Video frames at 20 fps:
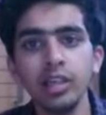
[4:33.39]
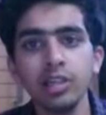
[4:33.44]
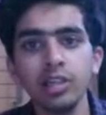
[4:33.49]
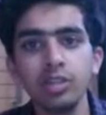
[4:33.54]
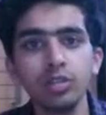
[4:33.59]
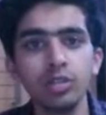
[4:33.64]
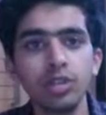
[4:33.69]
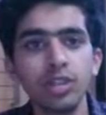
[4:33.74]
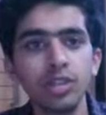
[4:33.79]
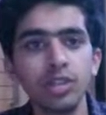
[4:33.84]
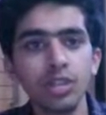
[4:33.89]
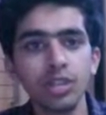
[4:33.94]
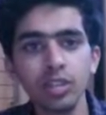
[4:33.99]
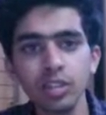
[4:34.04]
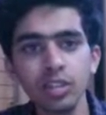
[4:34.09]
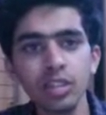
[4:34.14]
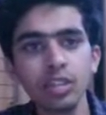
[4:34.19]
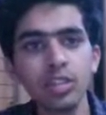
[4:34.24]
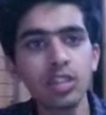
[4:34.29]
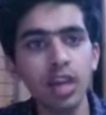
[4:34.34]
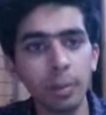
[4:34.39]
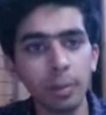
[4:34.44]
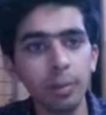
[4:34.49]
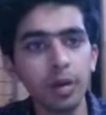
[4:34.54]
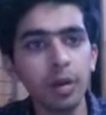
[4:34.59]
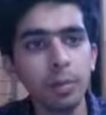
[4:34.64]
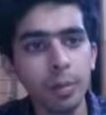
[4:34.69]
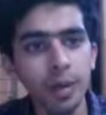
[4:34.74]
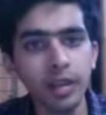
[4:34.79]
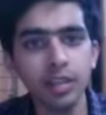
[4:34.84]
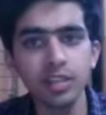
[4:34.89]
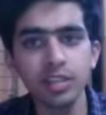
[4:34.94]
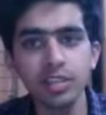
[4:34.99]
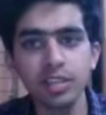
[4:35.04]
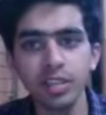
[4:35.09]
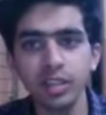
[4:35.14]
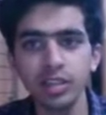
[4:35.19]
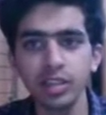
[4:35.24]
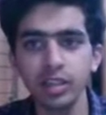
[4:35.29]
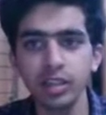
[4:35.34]
So these are just example
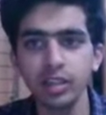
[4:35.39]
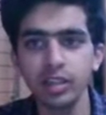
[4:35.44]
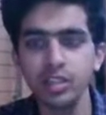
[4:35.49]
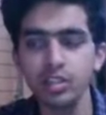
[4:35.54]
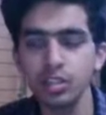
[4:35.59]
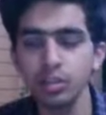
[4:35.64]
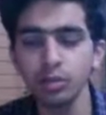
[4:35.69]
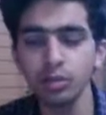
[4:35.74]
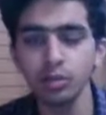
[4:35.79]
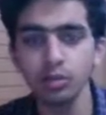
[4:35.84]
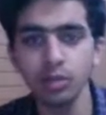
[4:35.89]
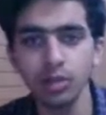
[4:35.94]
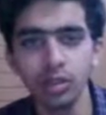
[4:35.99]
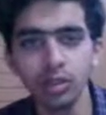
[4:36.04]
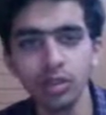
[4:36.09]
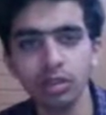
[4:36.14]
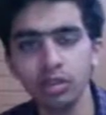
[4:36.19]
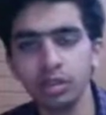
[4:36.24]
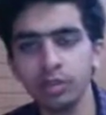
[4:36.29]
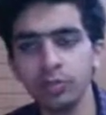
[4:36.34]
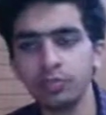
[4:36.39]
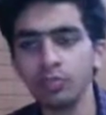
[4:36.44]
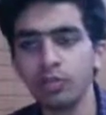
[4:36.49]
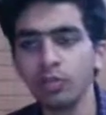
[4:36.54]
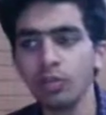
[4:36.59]
packages and some uh,